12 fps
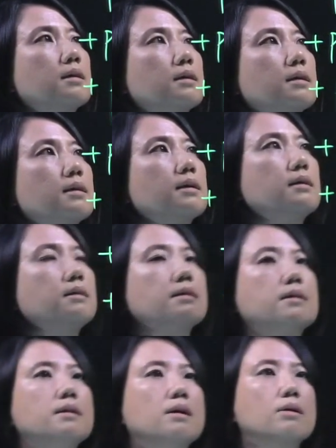Yeah.
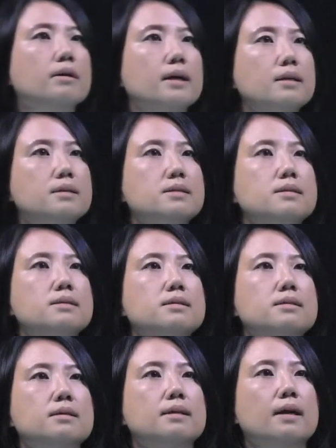Okay, this is
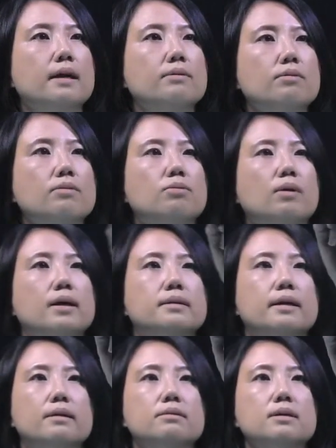the line with
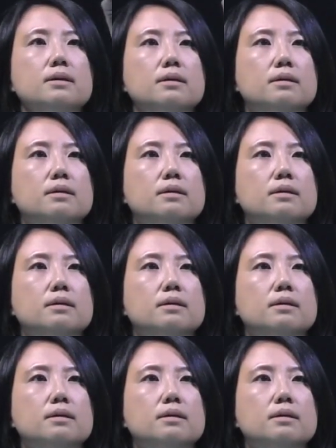1 error.